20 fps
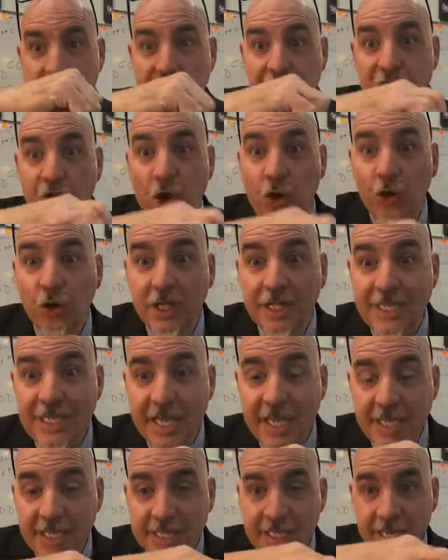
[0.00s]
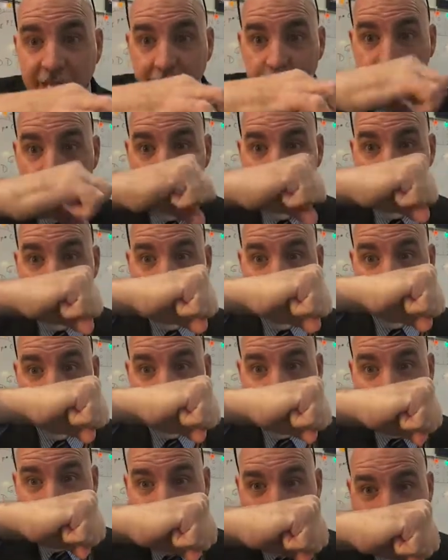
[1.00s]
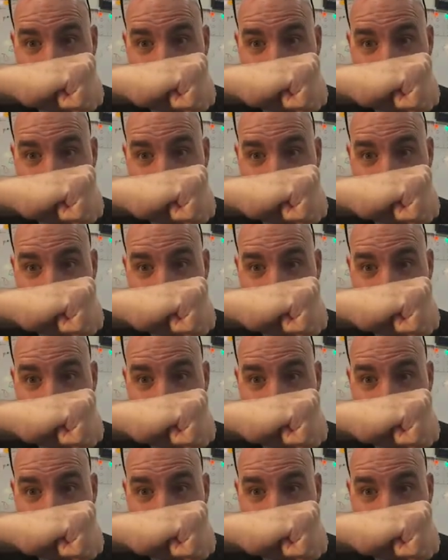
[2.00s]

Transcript: totally tense it up. Tense it